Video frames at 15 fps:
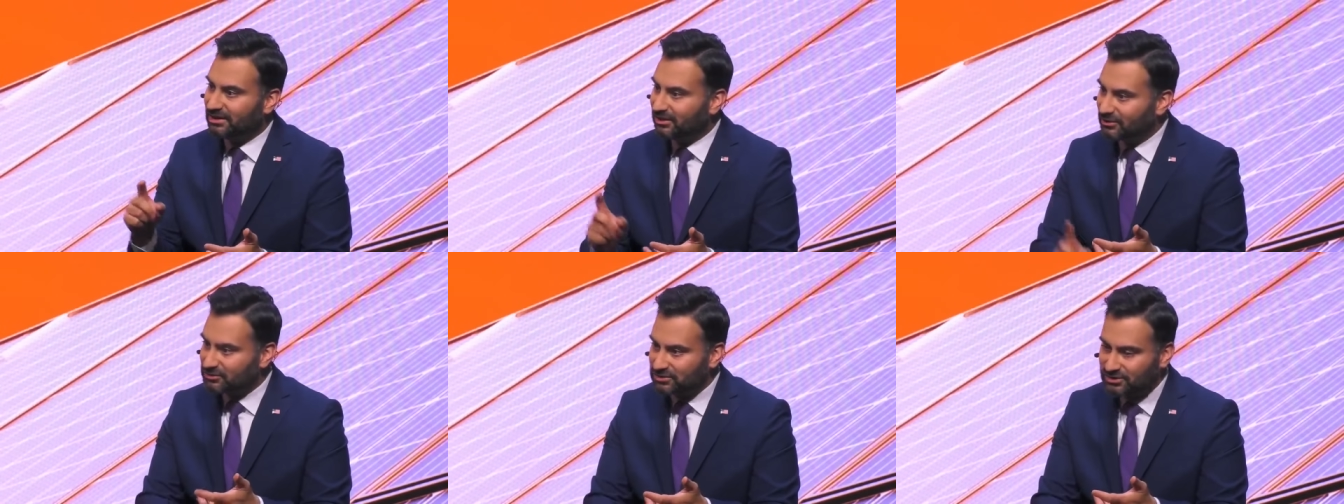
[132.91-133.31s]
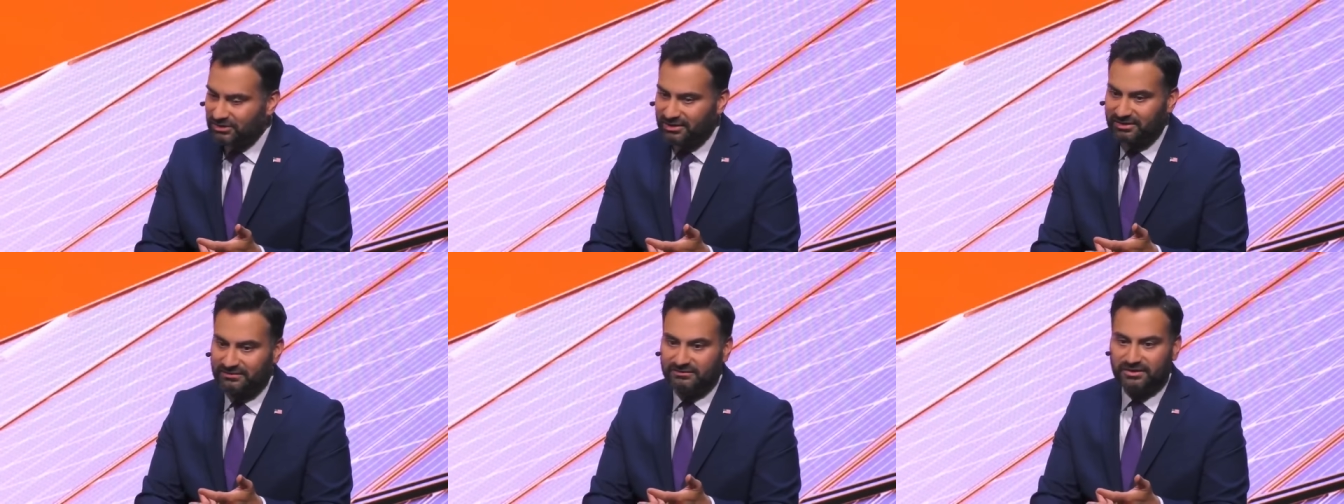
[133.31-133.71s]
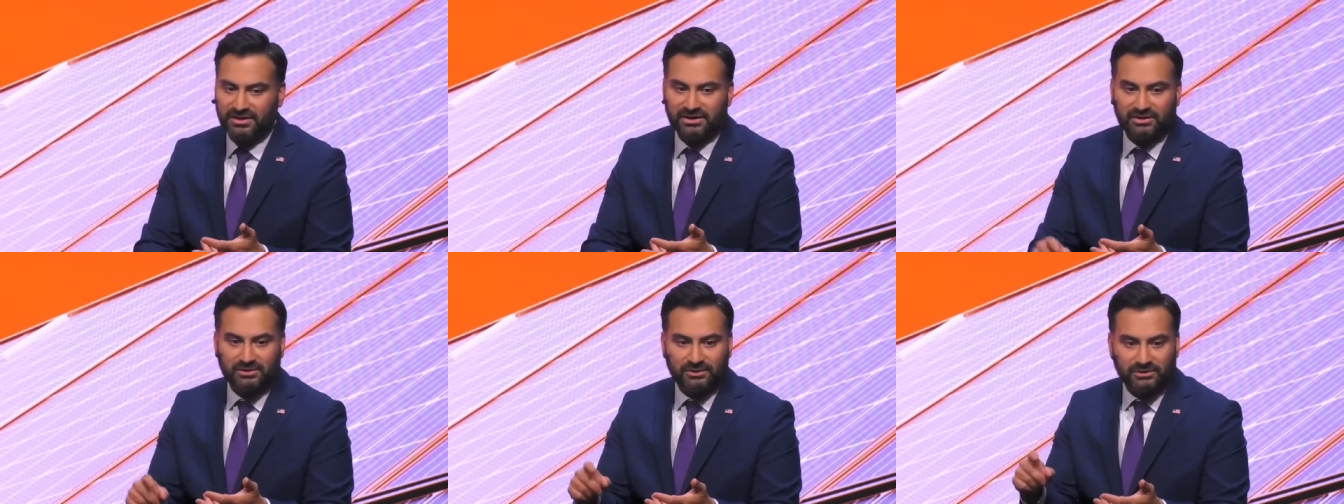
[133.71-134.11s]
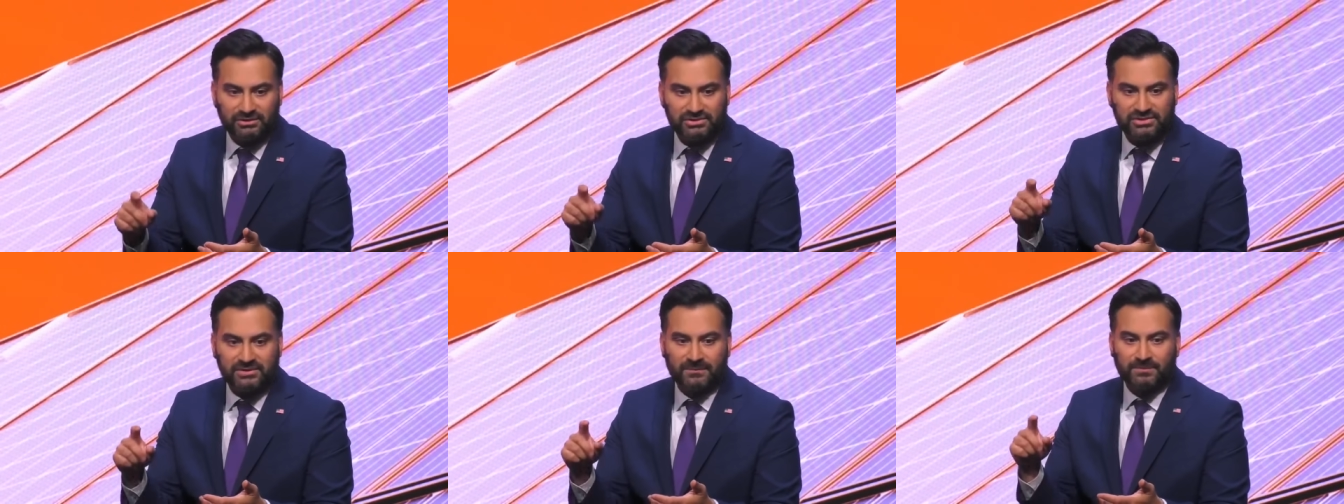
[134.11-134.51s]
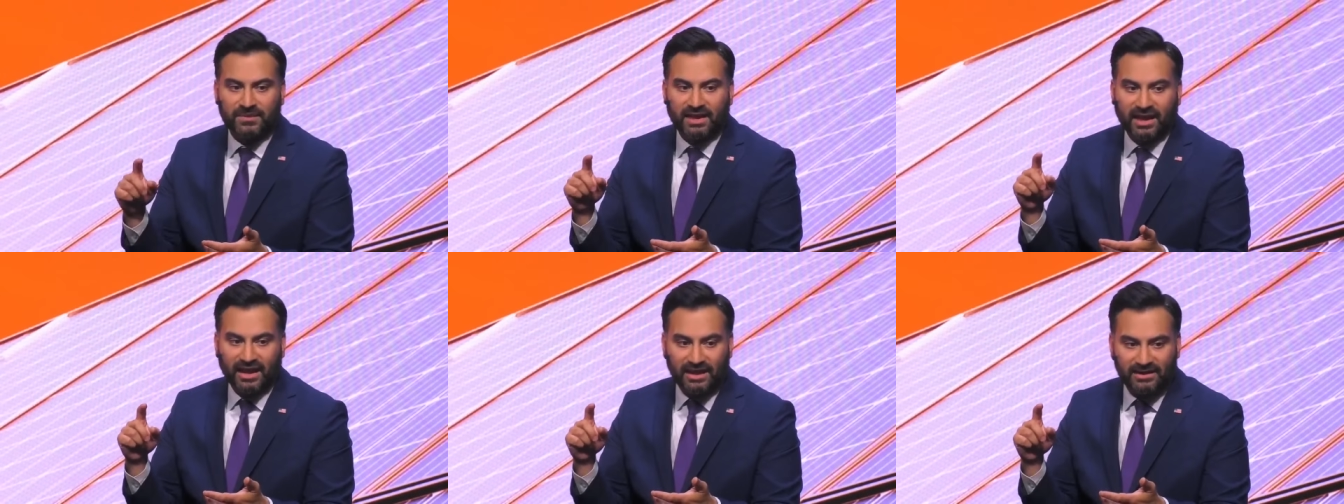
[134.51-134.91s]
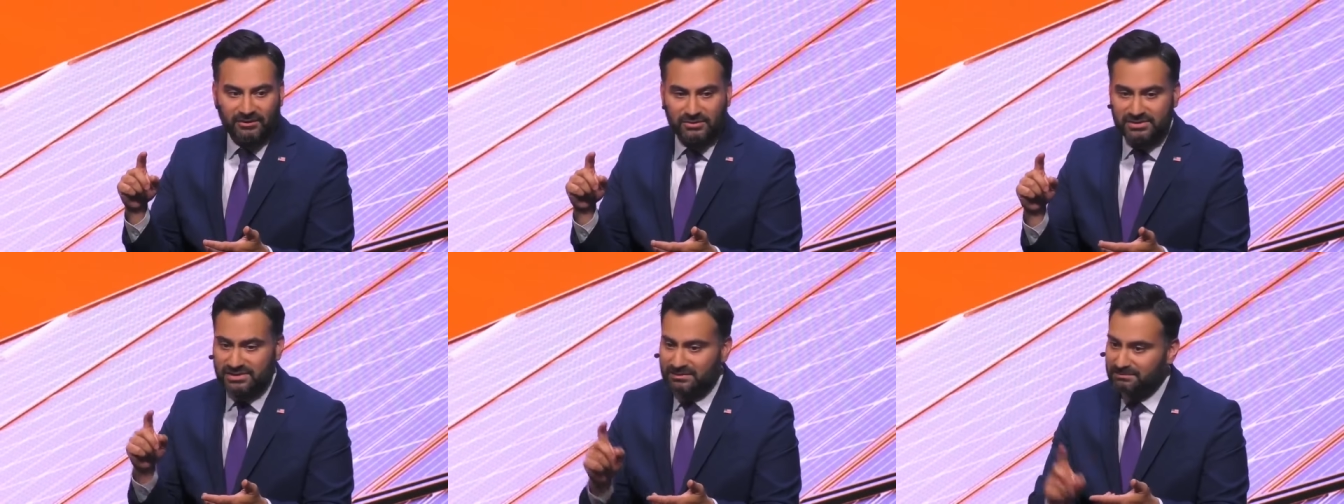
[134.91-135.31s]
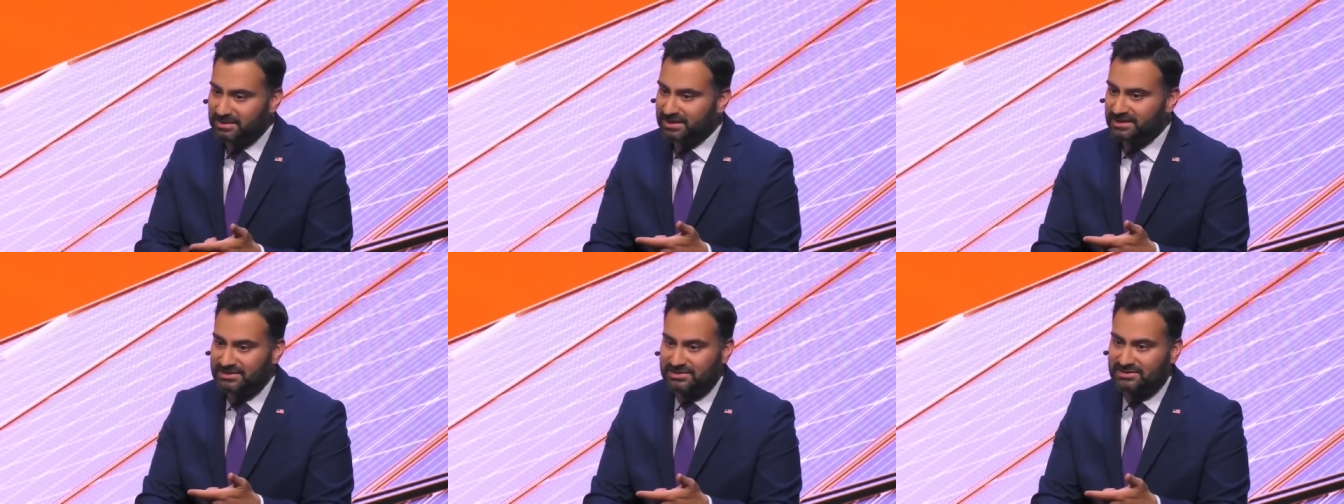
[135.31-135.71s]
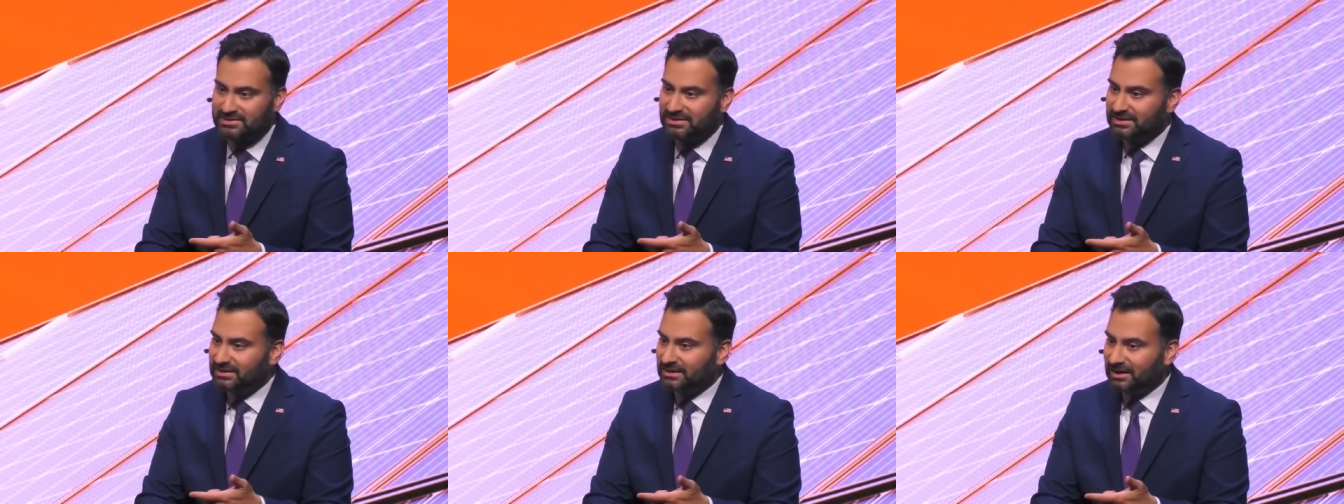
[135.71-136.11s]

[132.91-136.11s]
alternative vehicles, and it was the biggest